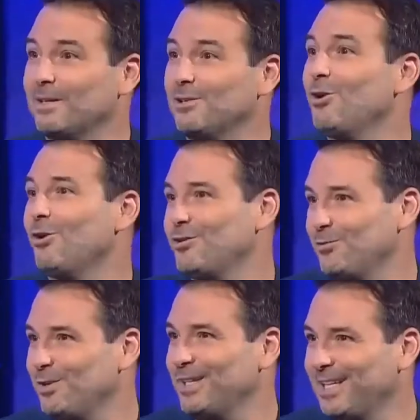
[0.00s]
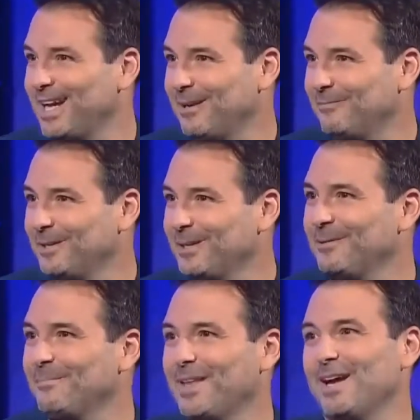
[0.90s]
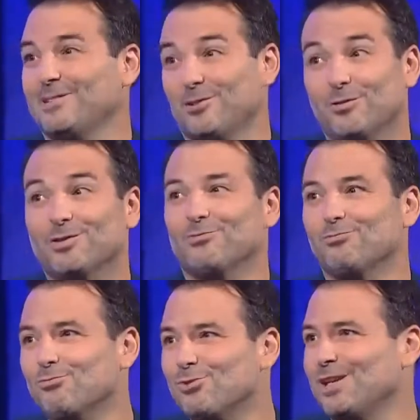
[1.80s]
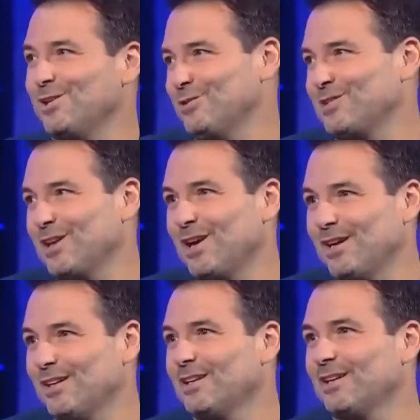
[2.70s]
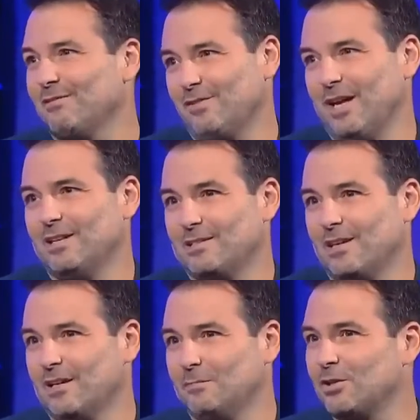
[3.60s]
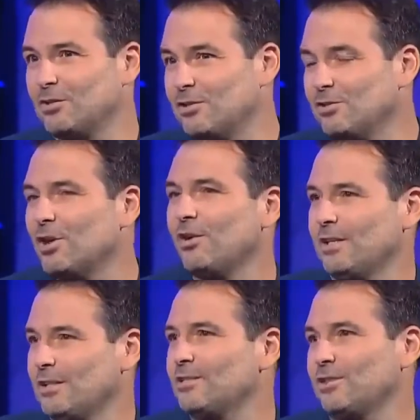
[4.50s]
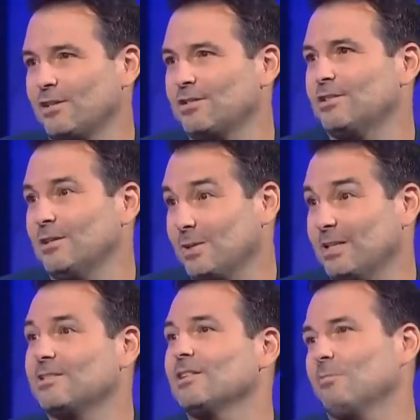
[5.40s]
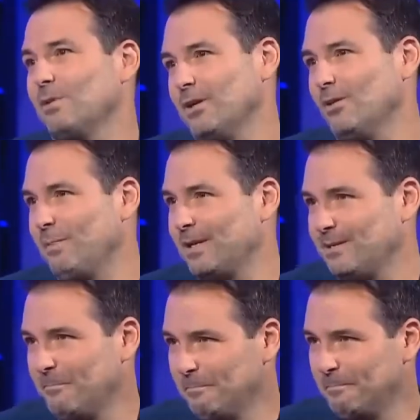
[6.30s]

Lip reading: but you go on to win a game, that is always a really good sign for any side, because you know that this Chelsea team can still play a lot better.